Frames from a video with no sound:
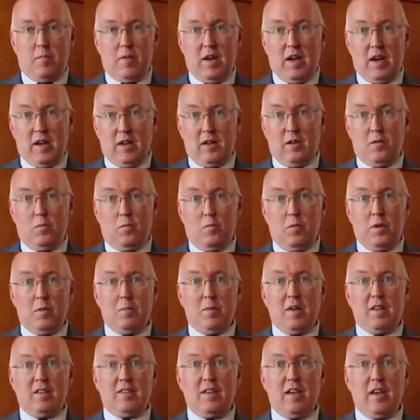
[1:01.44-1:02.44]
and we
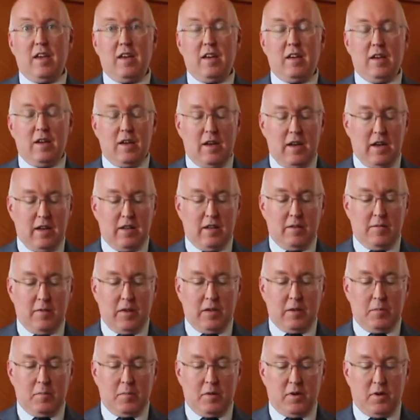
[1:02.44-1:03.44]
maintain and
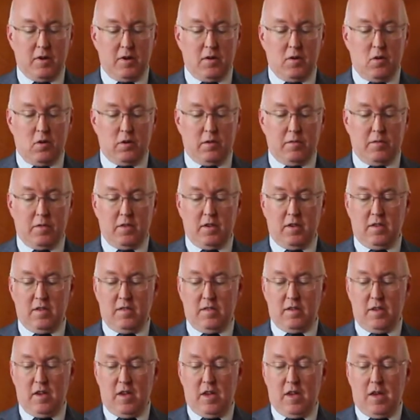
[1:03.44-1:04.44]
develop all of
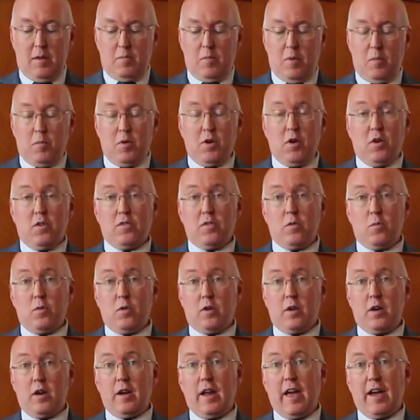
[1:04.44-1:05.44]
these, but we also
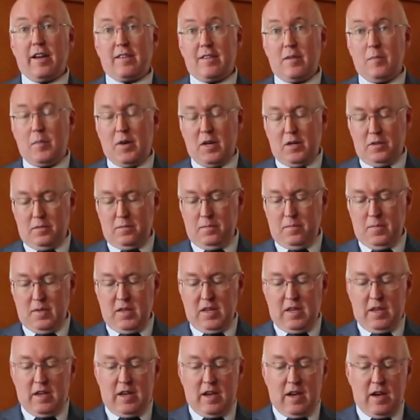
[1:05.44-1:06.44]
work on XML
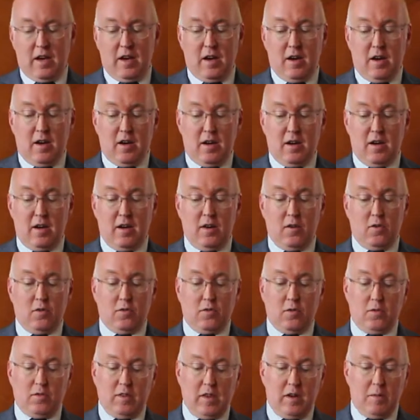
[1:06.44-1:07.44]
and
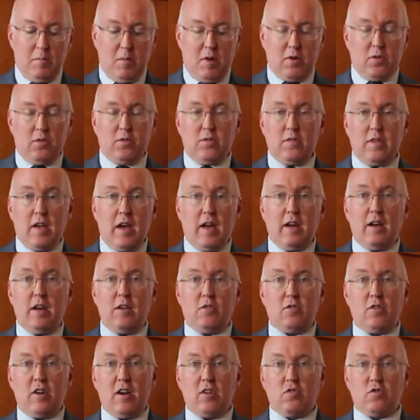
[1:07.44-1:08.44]
also data models and
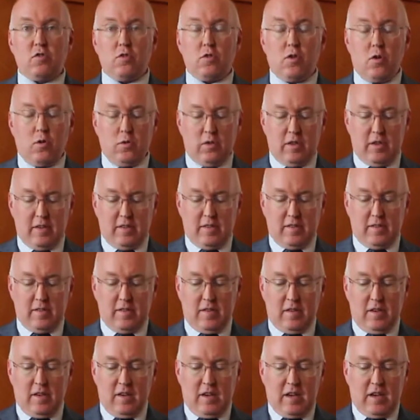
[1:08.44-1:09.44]
international code
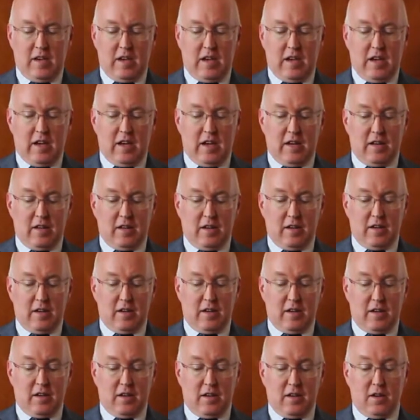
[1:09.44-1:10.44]
lists and
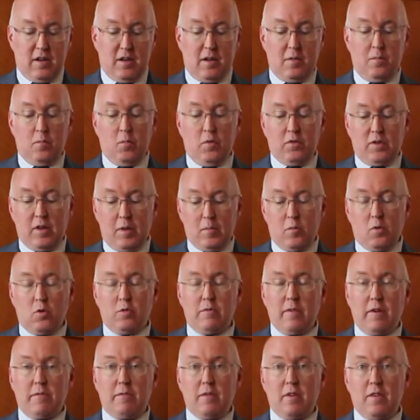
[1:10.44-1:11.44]
multimodal
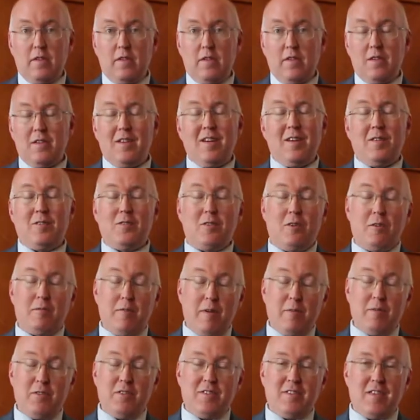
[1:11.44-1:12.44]

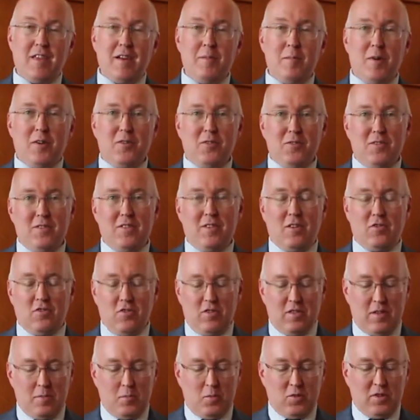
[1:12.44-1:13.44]
reference data models, such
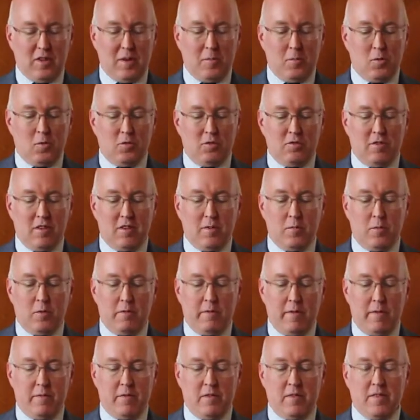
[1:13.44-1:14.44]
as the multimodal transport
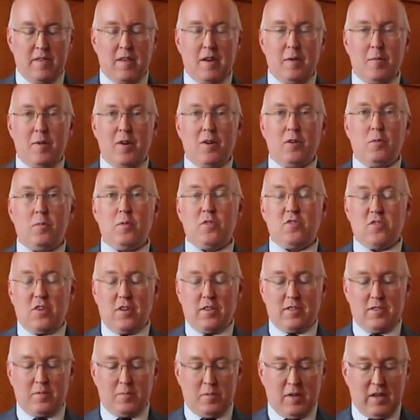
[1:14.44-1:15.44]
reference data model, which
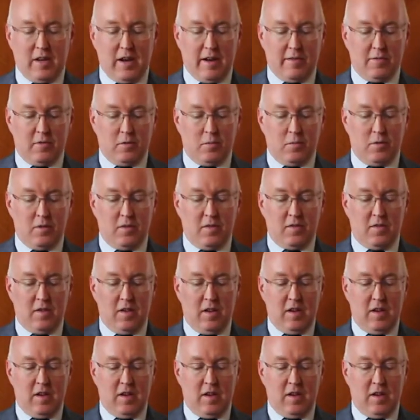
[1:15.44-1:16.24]
I'll explain afterwards,